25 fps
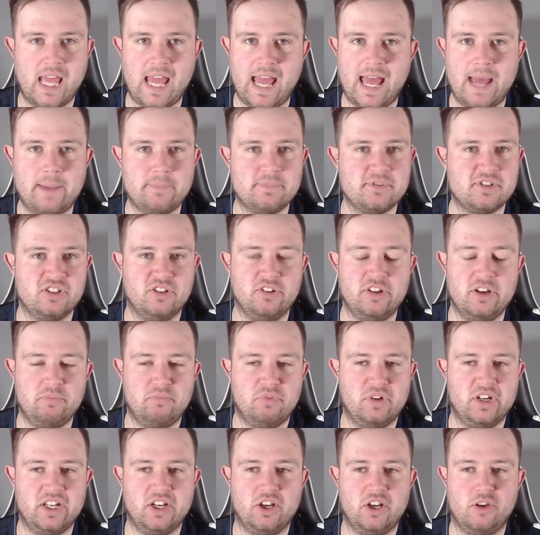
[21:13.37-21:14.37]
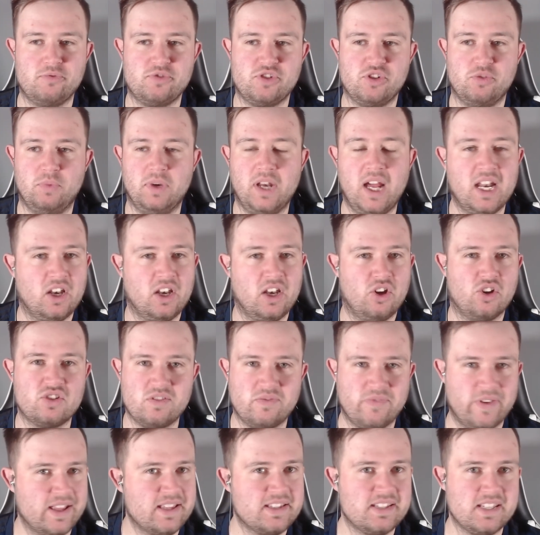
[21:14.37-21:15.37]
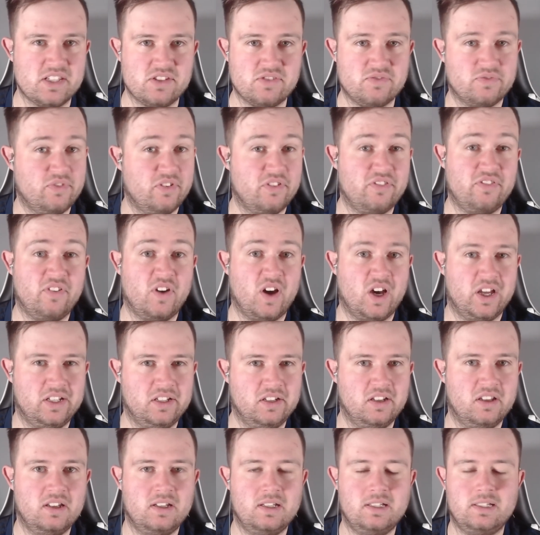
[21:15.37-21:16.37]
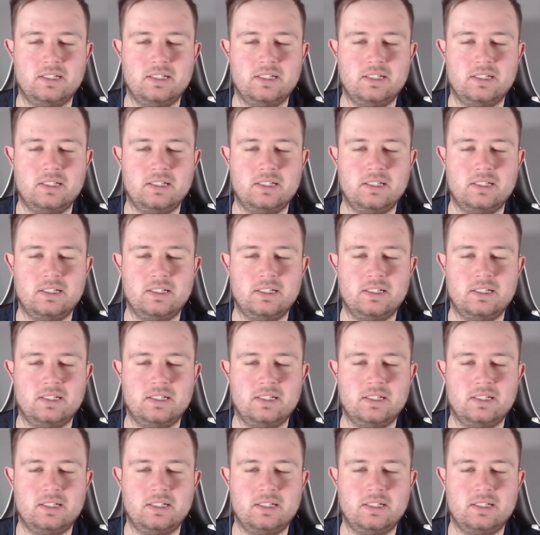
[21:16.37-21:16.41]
absolutely brilliant option, will unlock defences for fun.